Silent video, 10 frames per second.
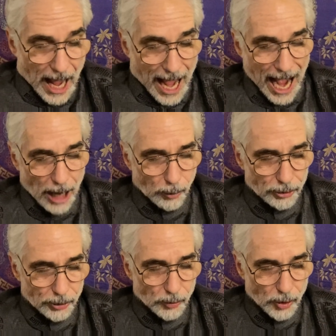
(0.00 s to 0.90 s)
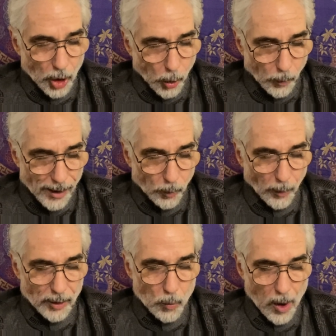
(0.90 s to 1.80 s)
How do you know
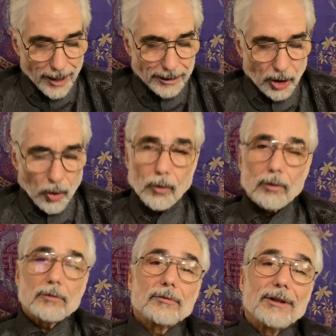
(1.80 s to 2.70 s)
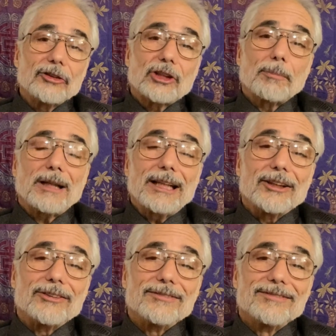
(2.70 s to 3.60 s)
when one goal is
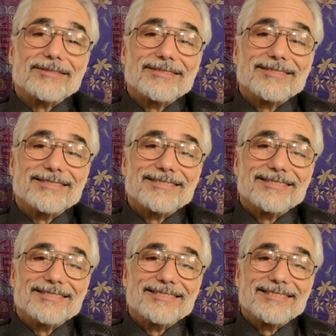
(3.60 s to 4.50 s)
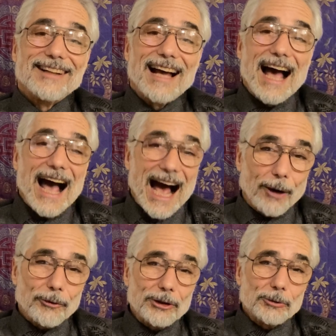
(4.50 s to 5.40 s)
completed?
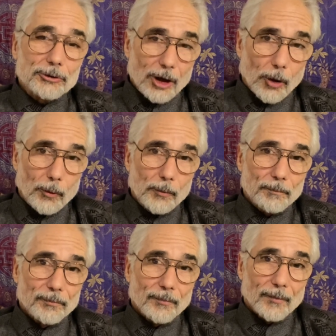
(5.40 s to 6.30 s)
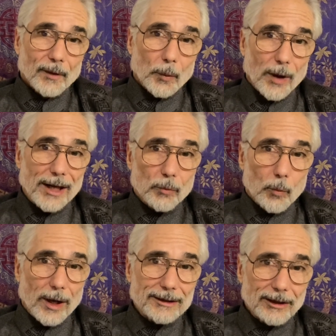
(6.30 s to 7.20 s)
How do you know when
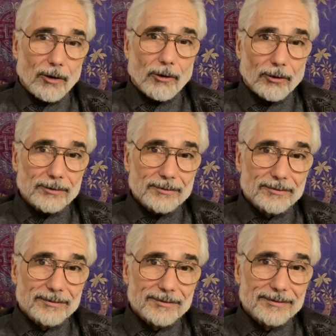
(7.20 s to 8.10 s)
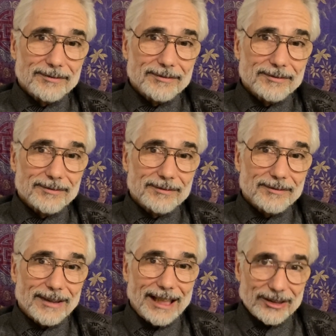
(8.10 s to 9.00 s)
one goal
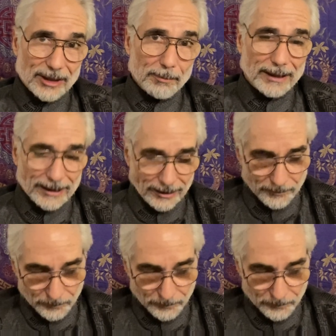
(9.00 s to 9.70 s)
is completed?